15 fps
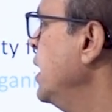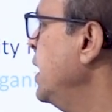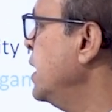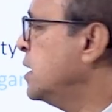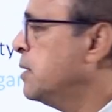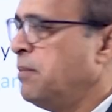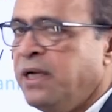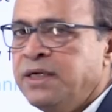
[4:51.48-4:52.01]

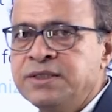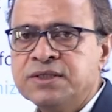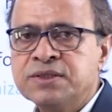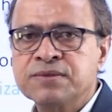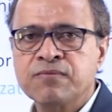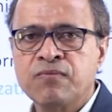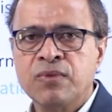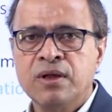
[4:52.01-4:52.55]
It
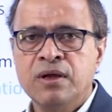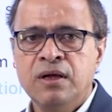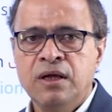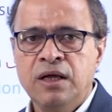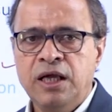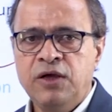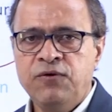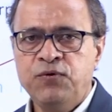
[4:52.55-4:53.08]
means
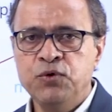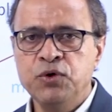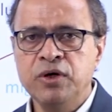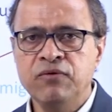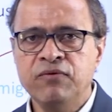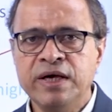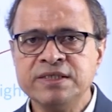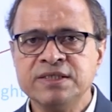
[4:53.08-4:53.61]
if you
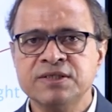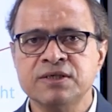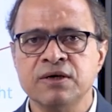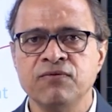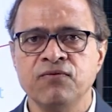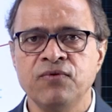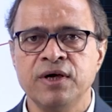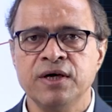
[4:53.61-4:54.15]
invest
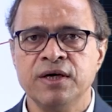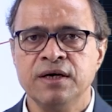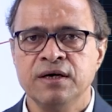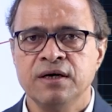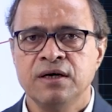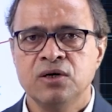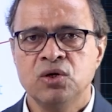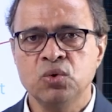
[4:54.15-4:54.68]
somewhere
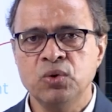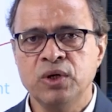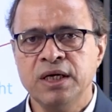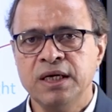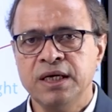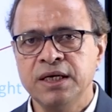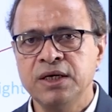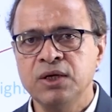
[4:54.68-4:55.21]

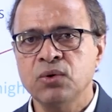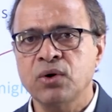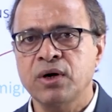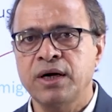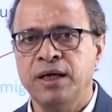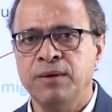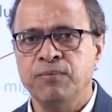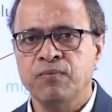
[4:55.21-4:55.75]
today in your
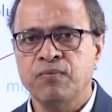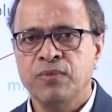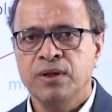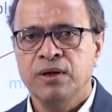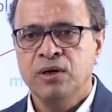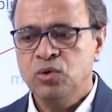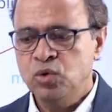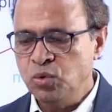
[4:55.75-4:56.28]
name,
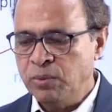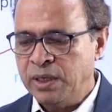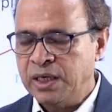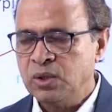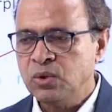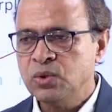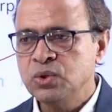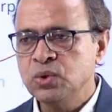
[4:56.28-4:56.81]

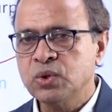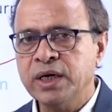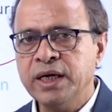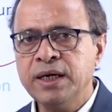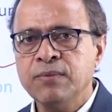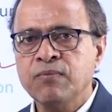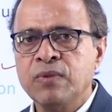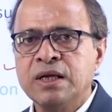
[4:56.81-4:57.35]
tomorrow you
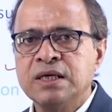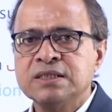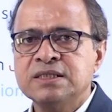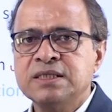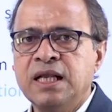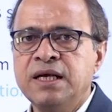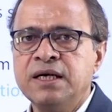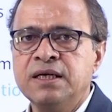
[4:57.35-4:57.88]
can
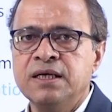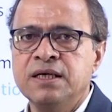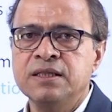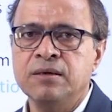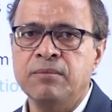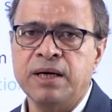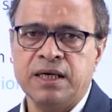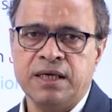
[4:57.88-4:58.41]
sell it in
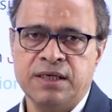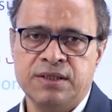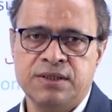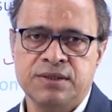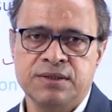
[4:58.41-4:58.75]
the market.